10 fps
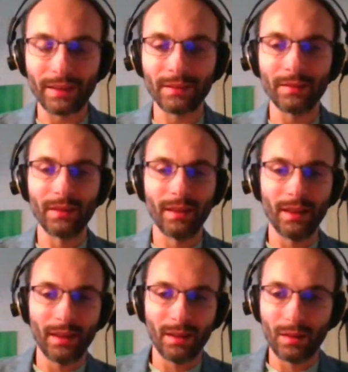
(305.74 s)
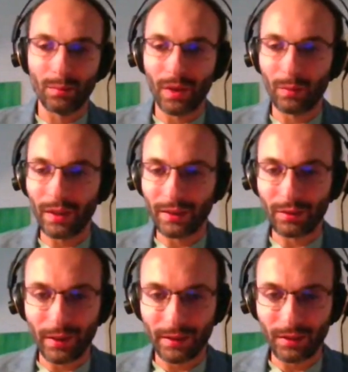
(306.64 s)
then maybe
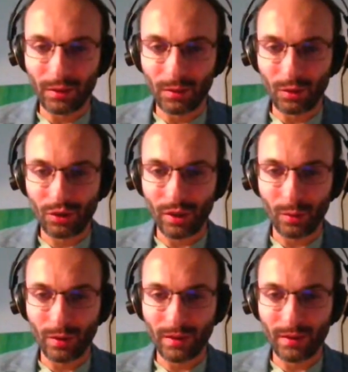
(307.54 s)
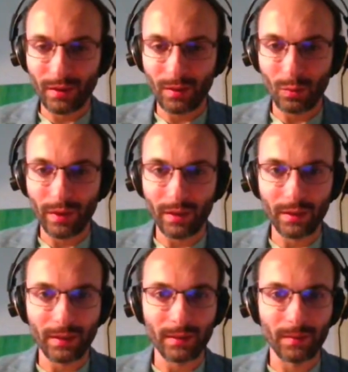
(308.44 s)
I try to show it
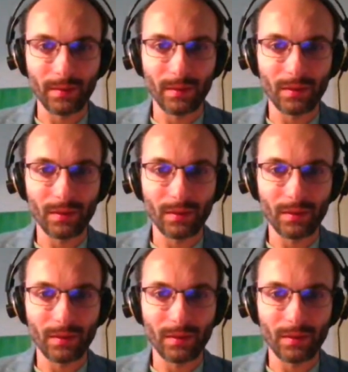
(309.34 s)
within a